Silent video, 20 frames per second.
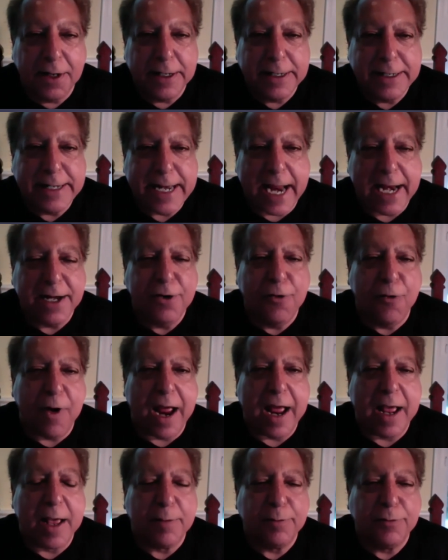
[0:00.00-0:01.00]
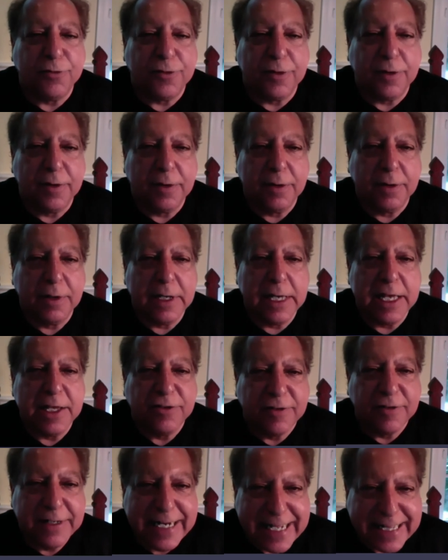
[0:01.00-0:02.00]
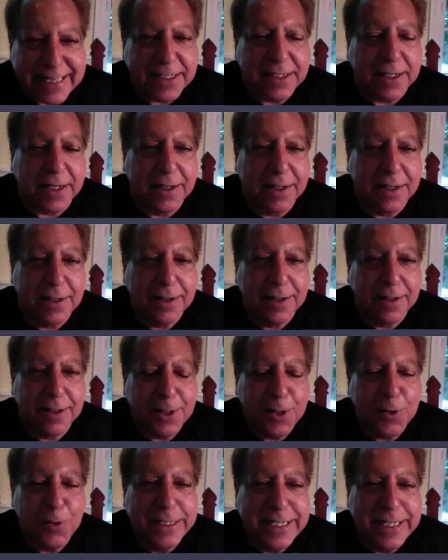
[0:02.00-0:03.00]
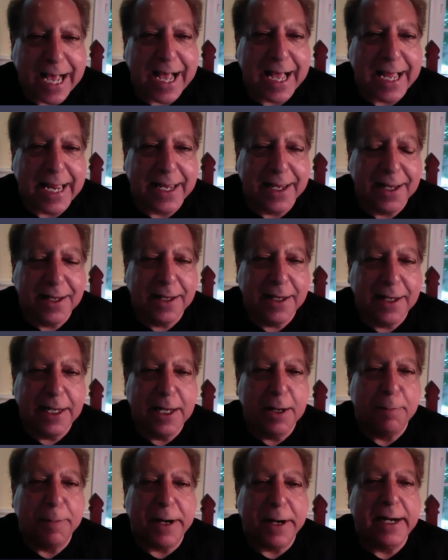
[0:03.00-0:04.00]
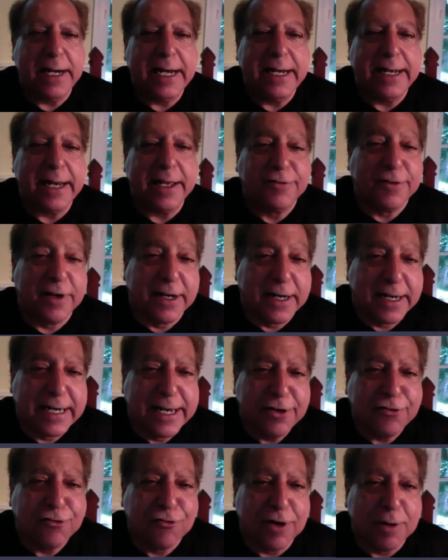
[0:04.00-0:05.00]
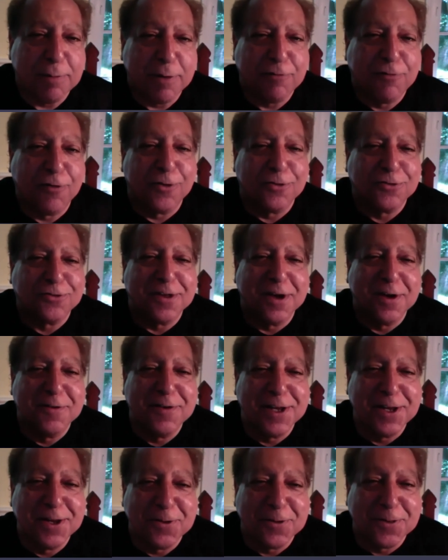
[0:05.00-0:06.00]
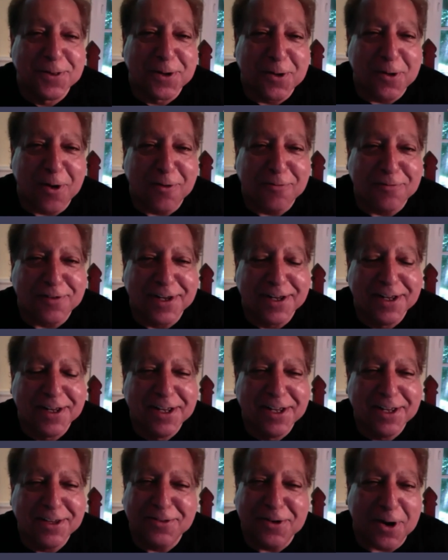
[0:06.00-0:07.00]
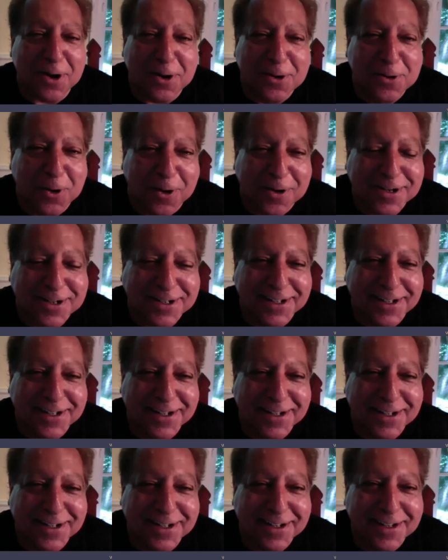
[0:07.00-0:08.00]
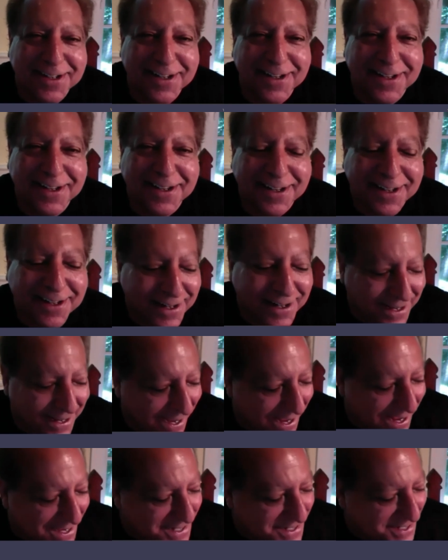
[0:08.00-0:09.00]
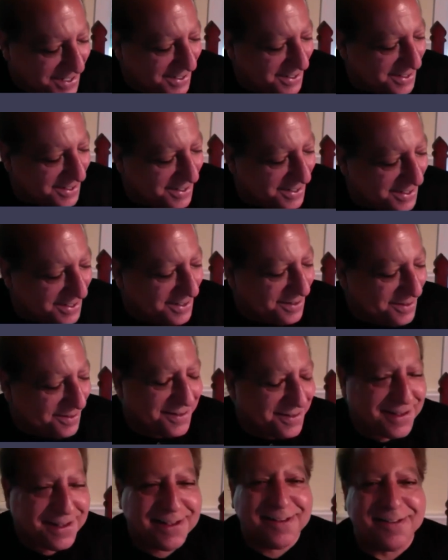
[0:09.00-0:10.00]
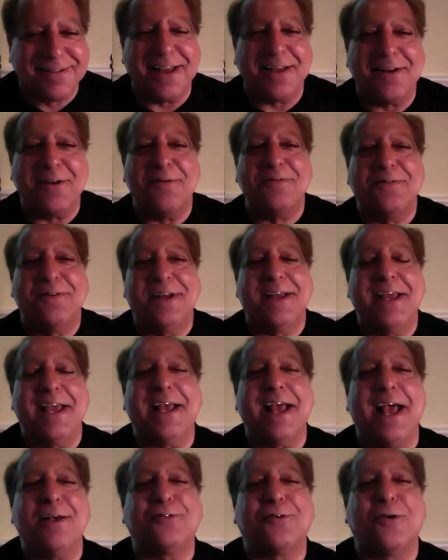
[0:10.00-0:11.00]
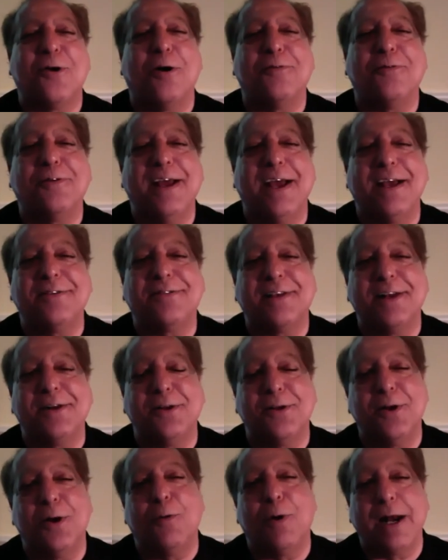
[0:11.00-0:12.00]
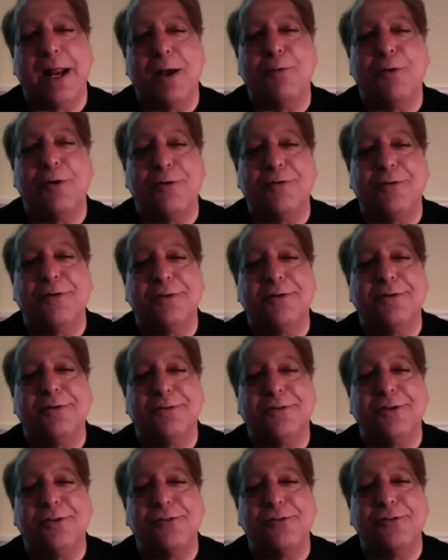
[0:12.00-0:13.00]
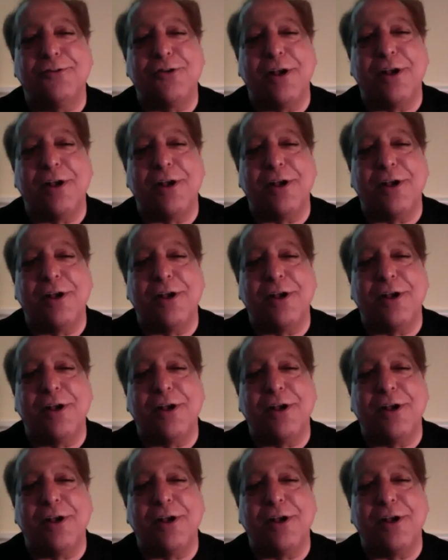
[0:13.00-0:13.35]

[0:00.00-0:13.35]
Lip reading: 10 grams is lethal. you'll die. He apparently takes a little history before serving you the coffee. He's not a doctor. And instead of kick-ass coffee, I said, you know what I would suggest?